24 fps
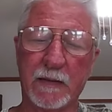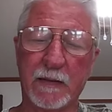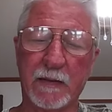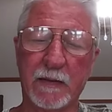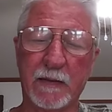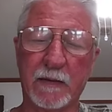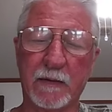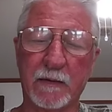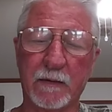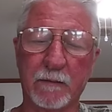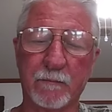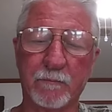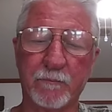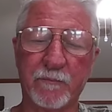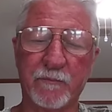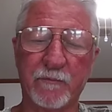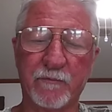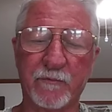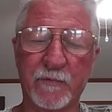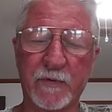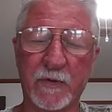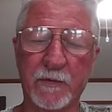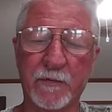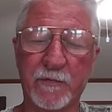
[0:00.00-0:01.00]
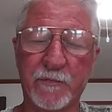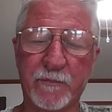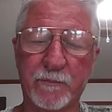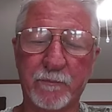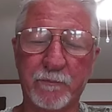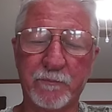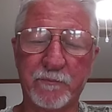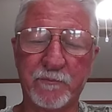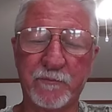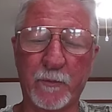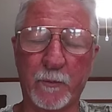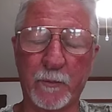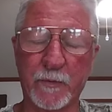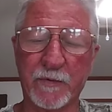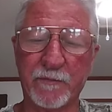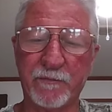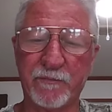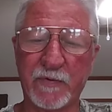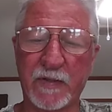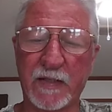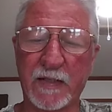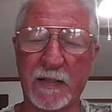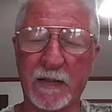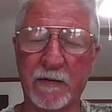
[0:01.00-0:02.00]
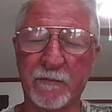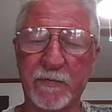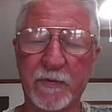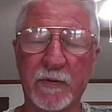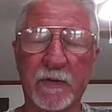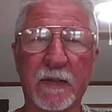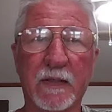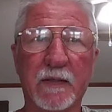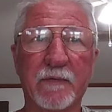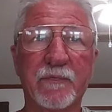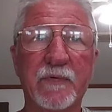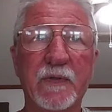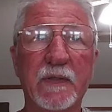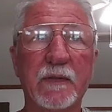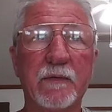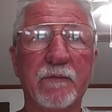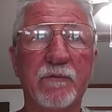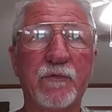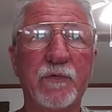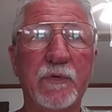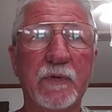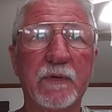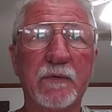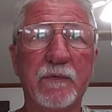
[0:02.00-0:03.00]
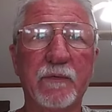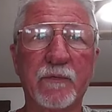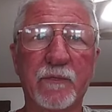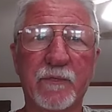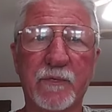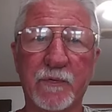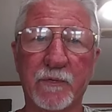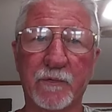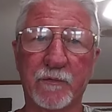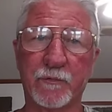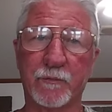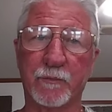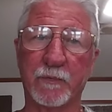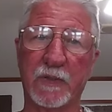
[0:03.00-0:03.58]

In verse 45 here, I think Jesus is